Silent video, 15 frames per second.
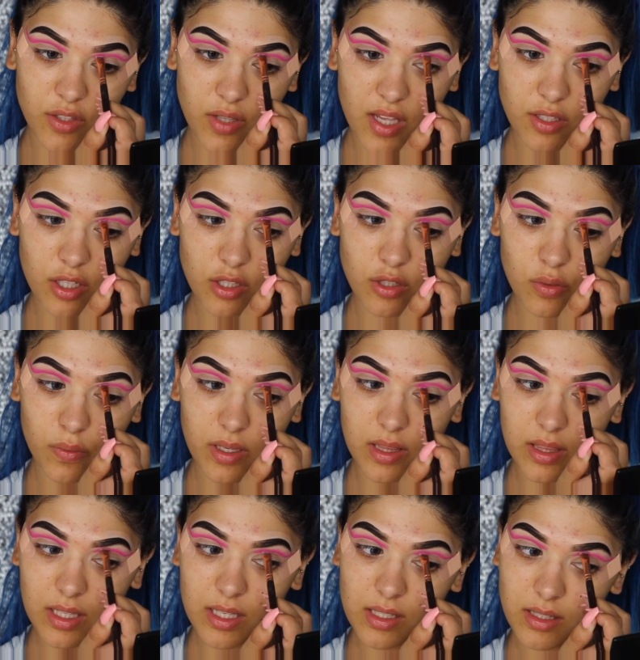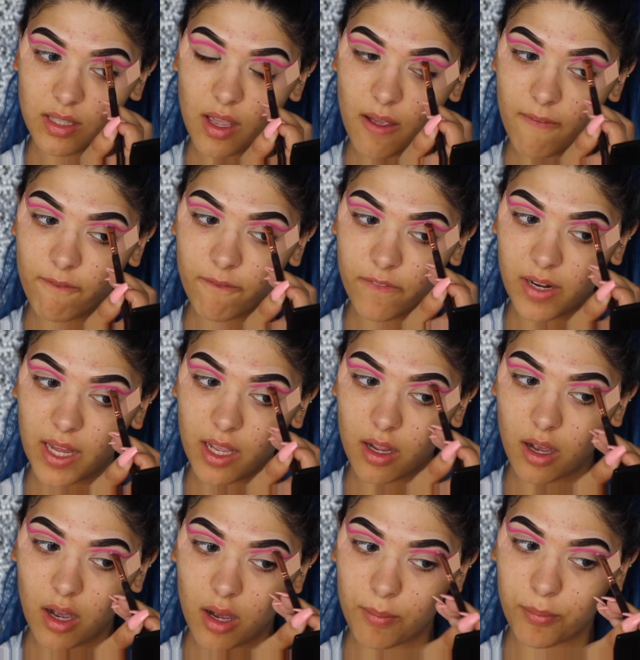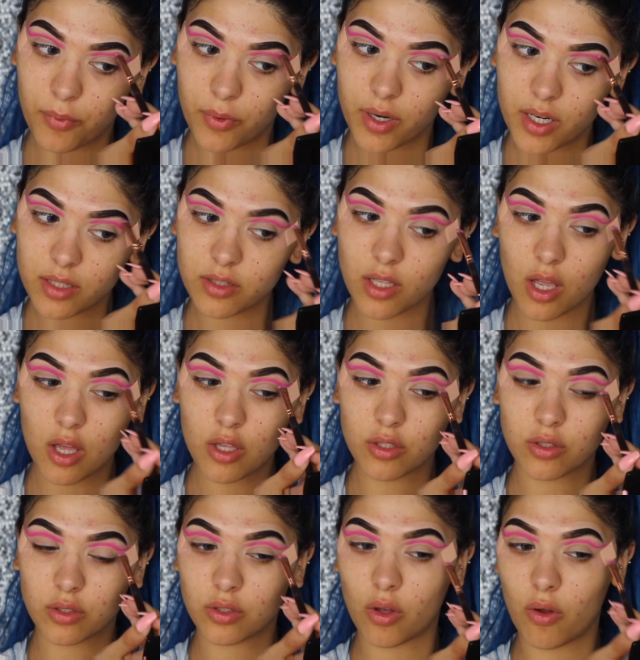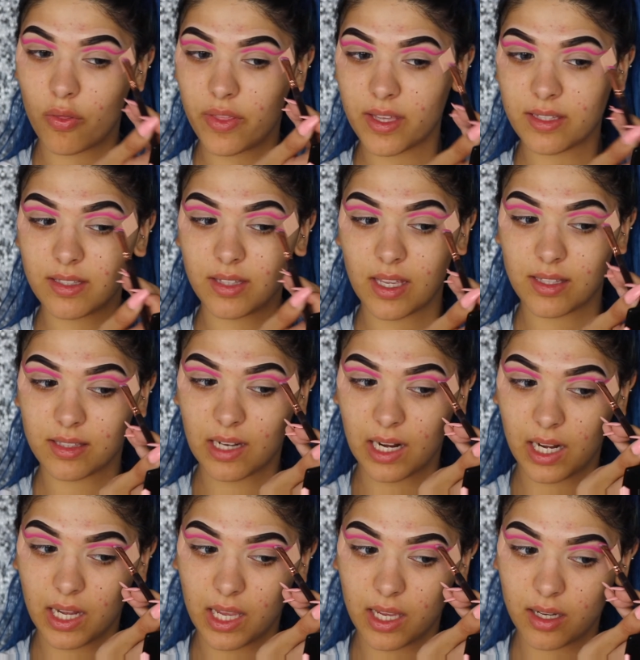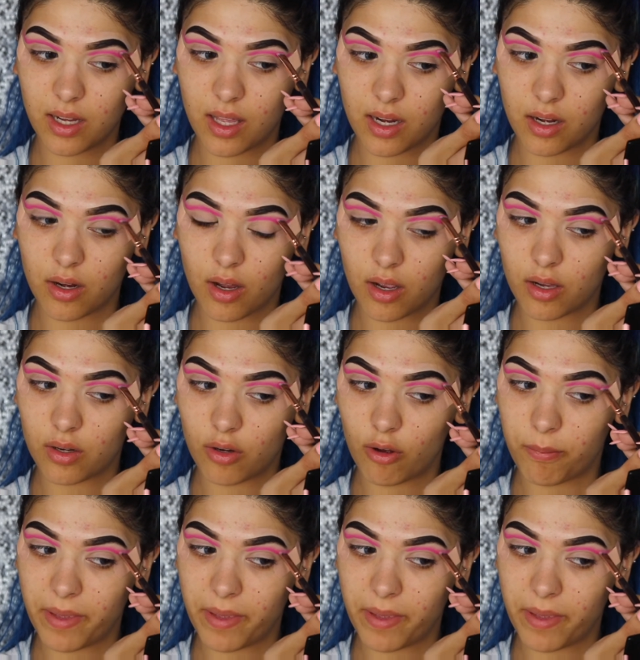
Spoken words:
So as you're doing this, flick upwards so this stays clean and no